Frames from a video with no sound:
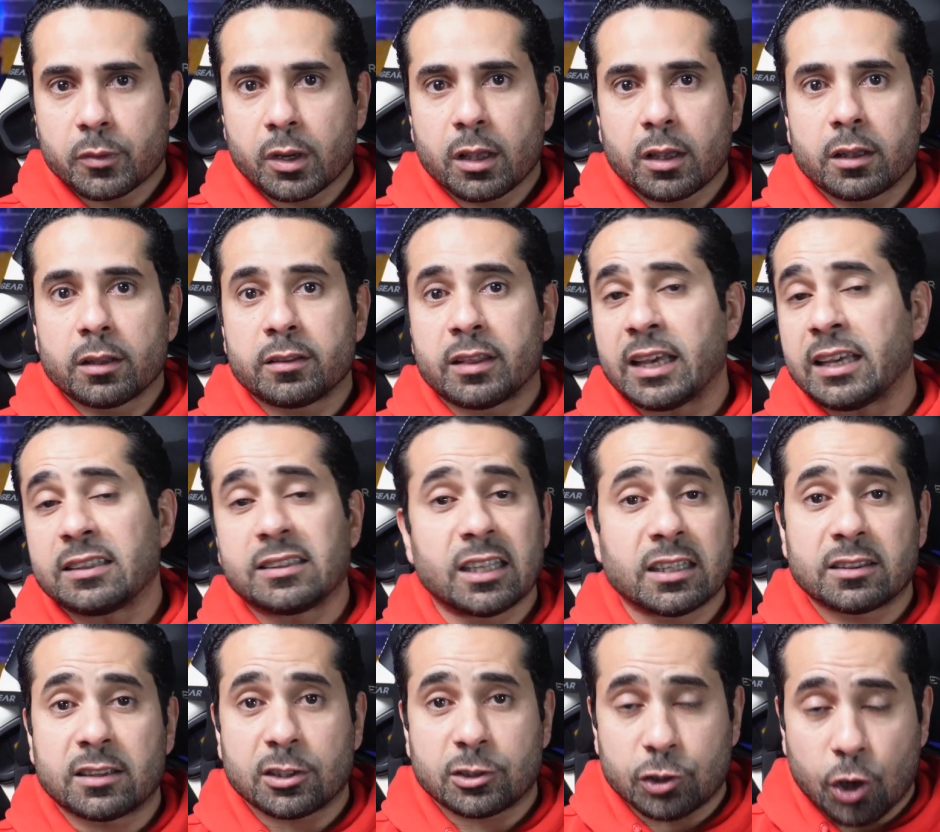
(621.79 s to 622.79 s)
They did the
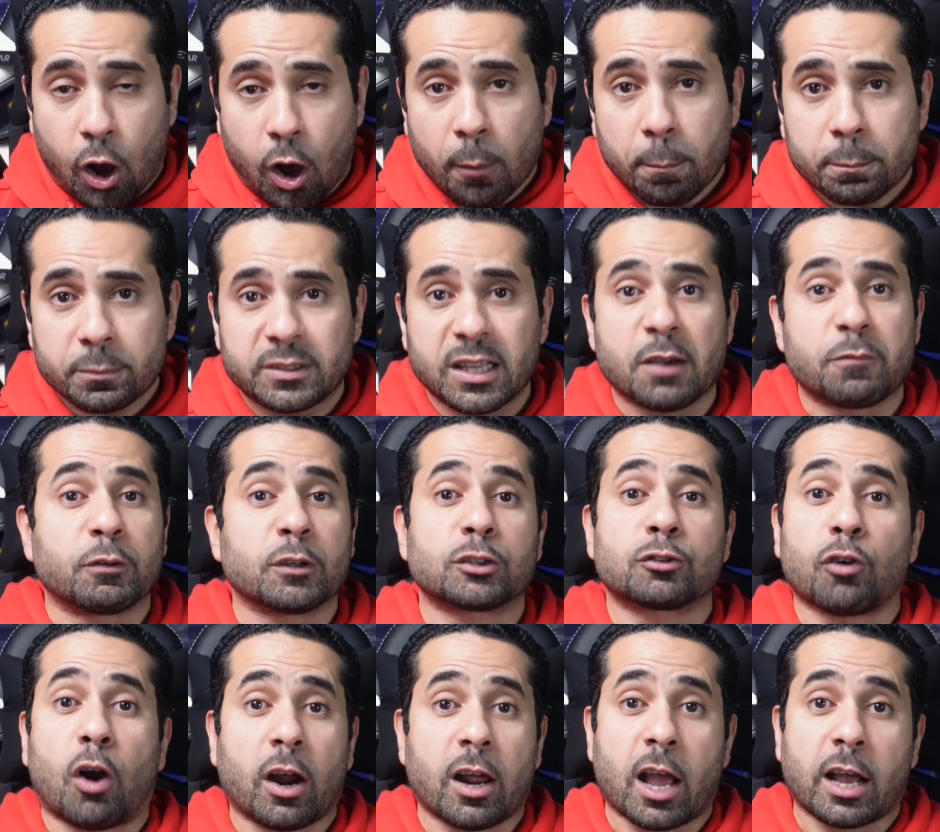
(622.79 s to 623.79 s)
job. David
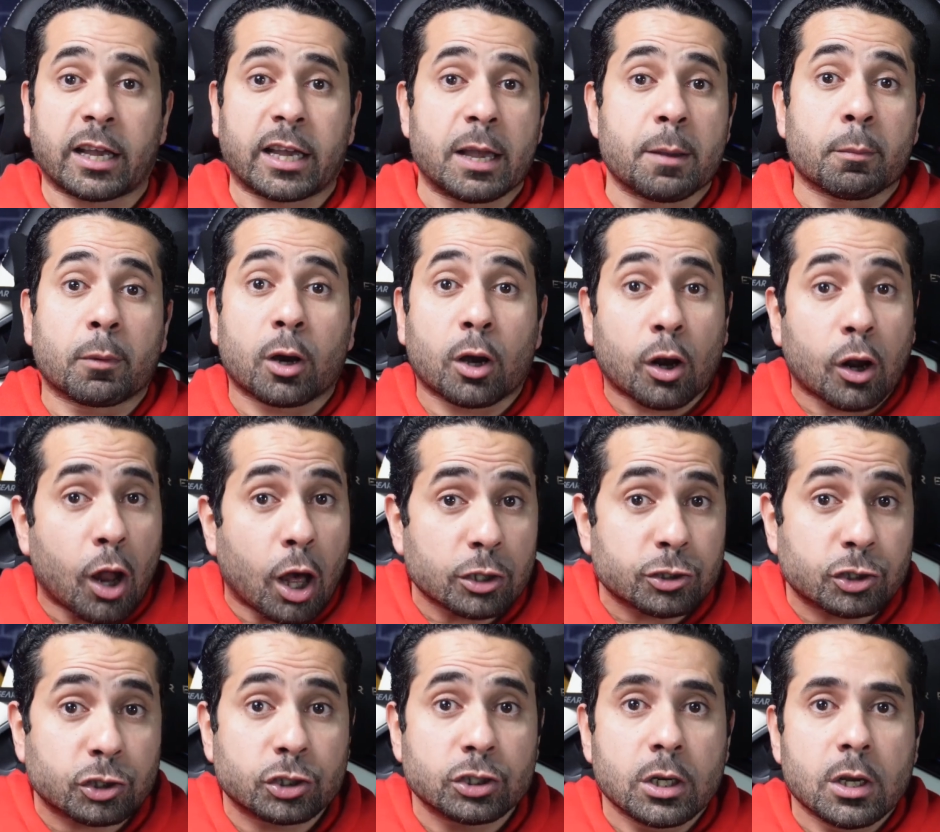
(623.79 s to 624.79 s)
Raya came
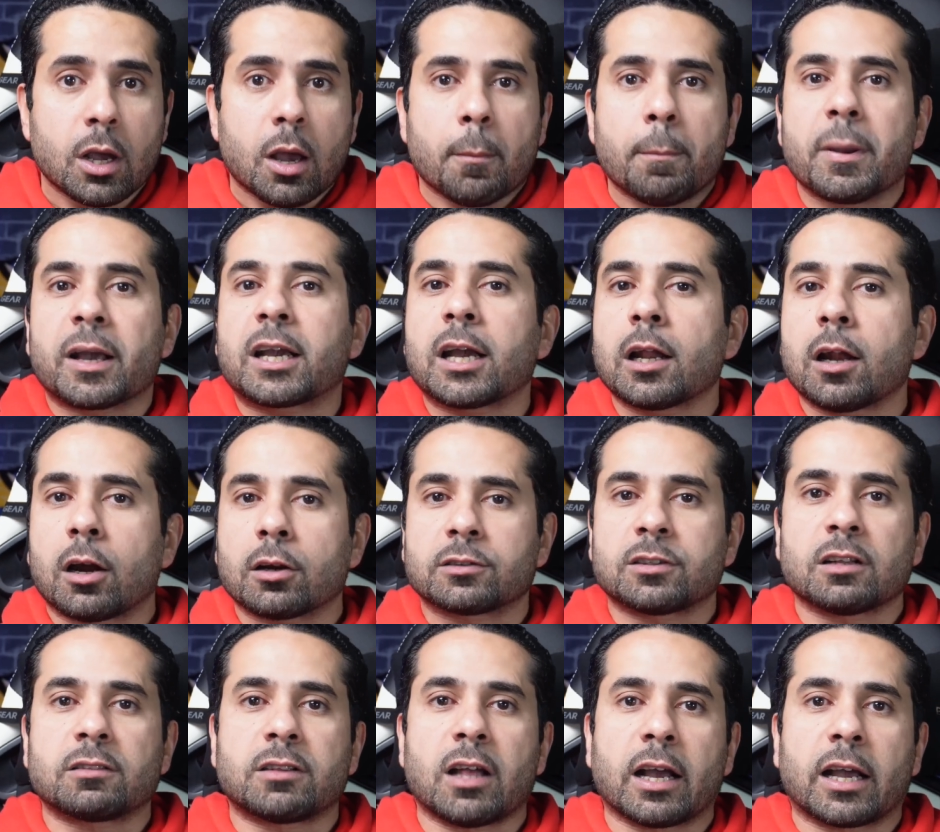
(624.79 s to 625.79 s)
clutch. Mikel
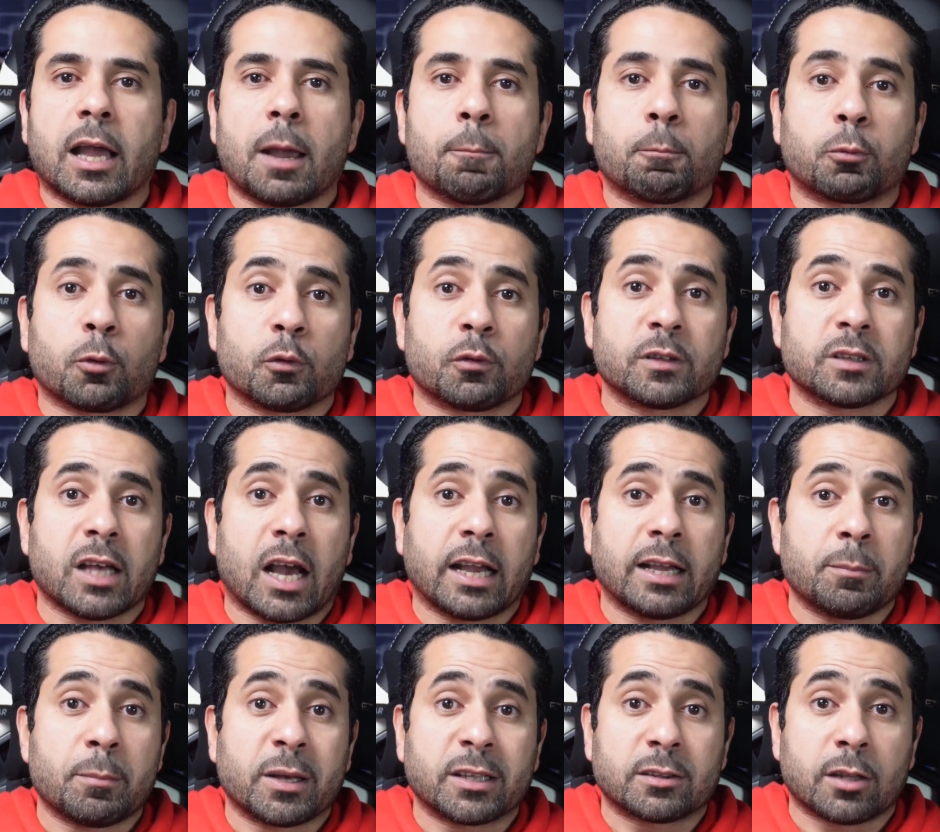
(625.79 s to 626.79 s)
Arteta again proving that he
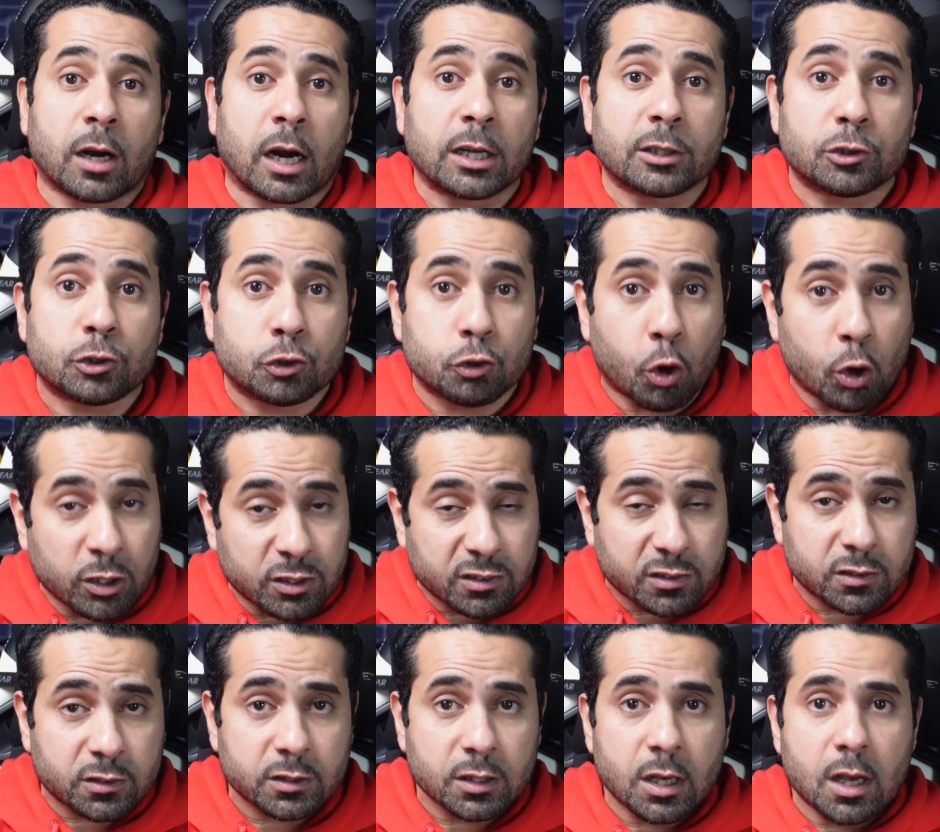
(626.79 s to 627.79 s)
made the right choice
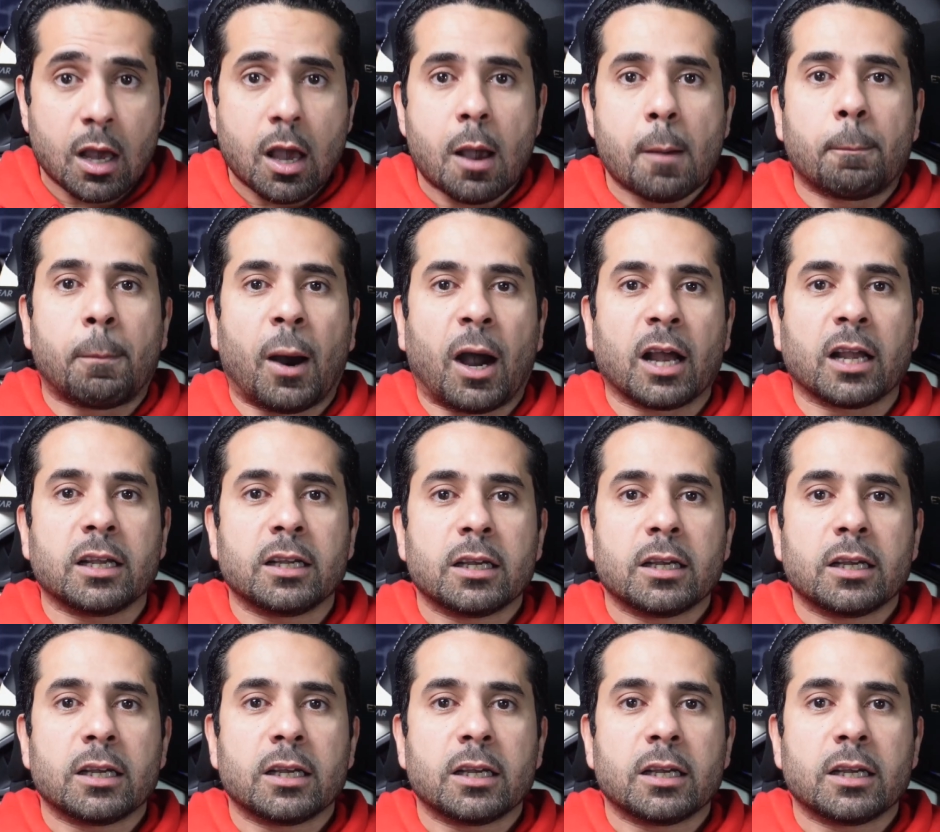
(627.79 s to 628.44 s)
by